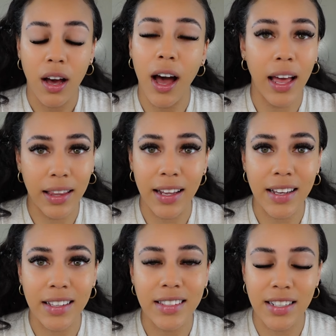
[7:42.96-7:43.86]

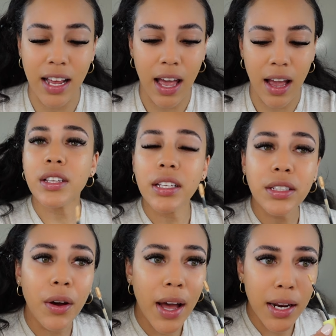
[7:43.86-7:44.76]
highlighting today. So let's
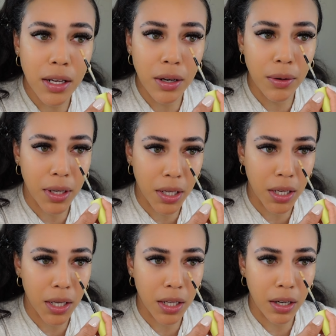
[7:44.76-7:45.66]
go ahead and go
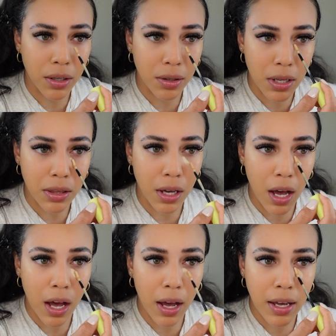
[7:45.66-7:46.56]
in underneath the
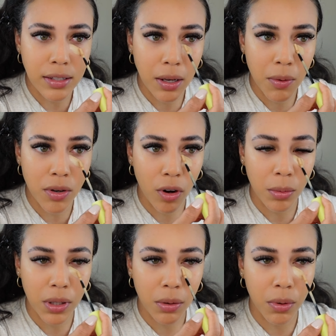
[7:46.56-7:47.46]
eyes like we
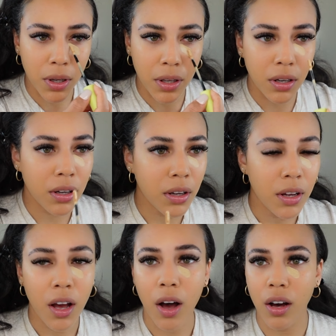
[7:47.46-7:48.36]
normally would.
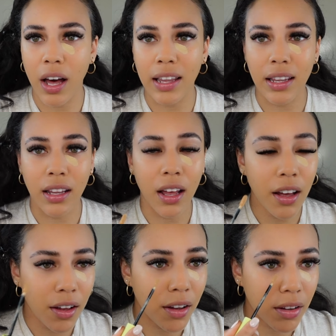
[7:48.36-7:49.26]
I
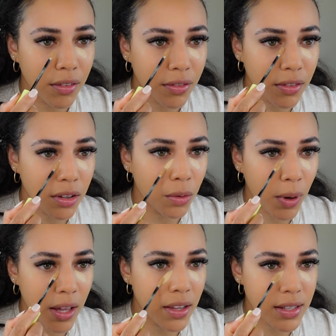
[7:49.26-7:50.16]
love the
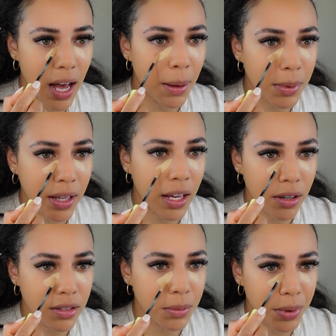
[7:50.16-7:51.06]
way this
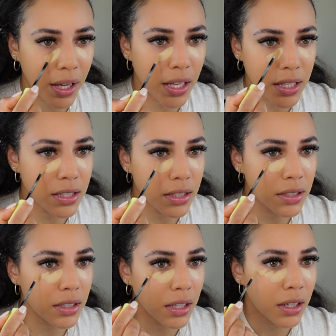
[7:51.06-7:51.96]
applicator is applying this
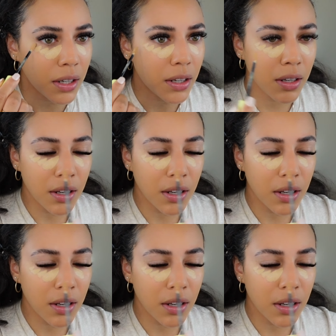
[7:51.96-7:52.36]
concealer.